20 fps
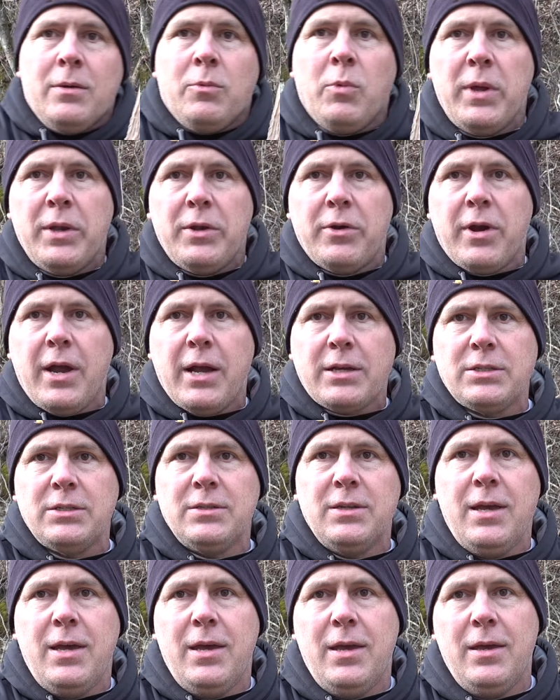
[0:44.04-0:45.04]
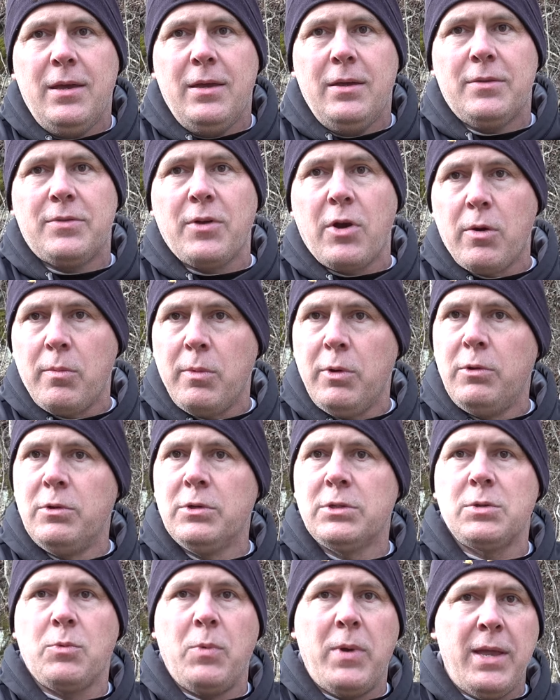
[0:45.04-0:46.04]
wind direction,
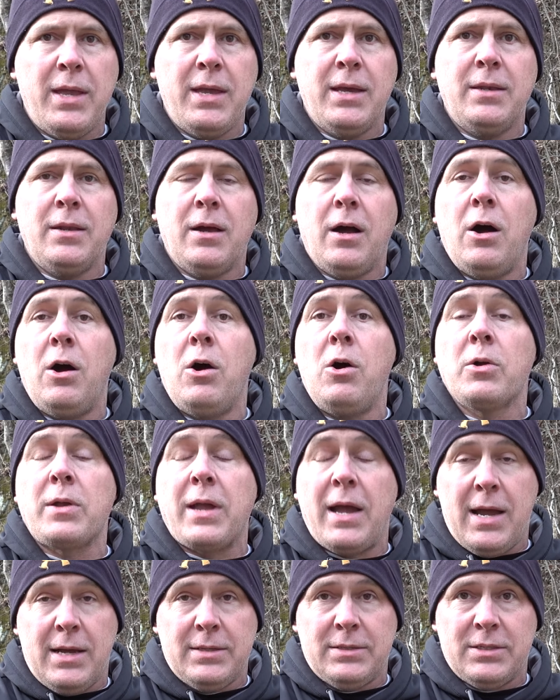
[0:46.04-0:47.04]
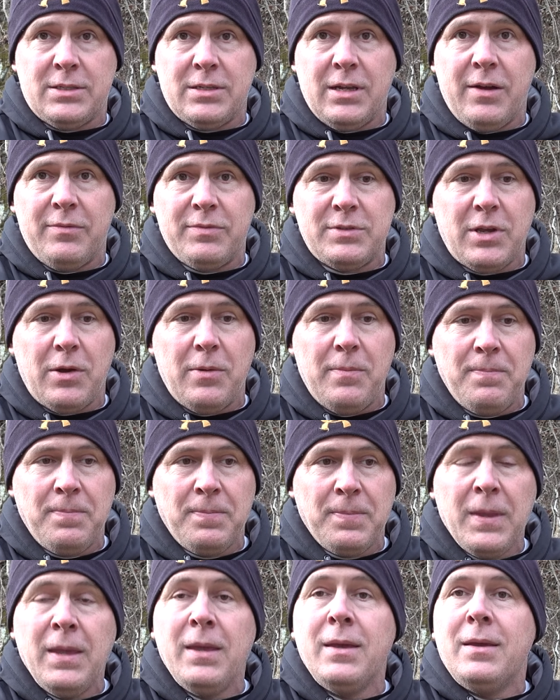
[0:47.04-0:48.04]
thermals, wind, all kinds of stuff. So,
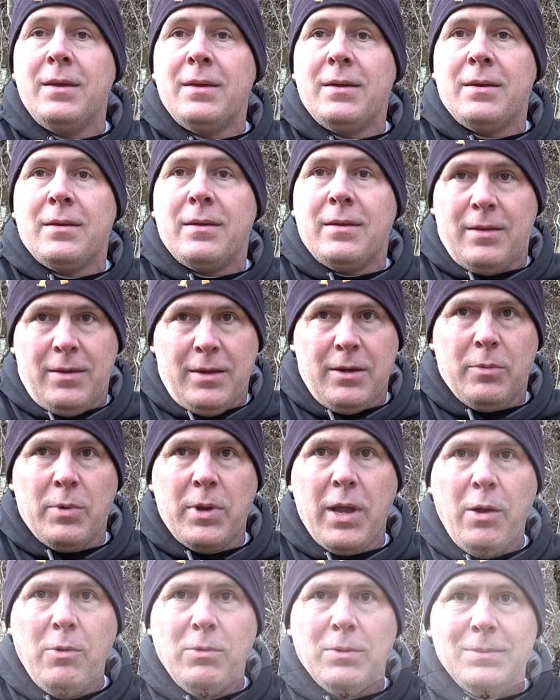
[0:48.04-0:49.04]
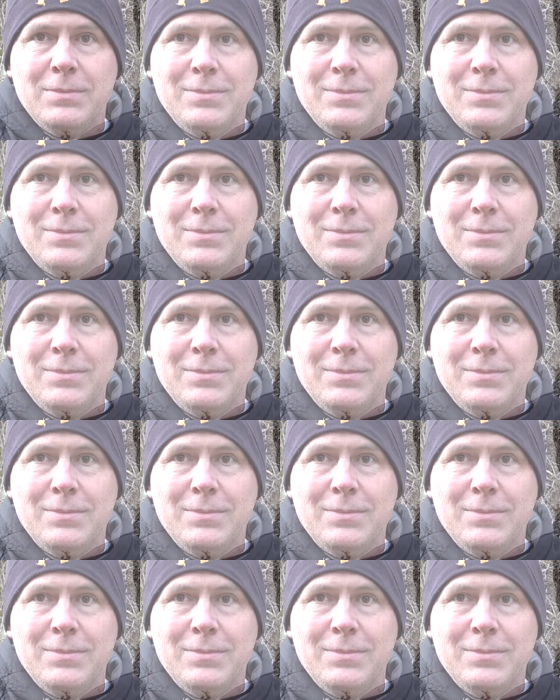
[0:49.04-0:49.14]
here we go.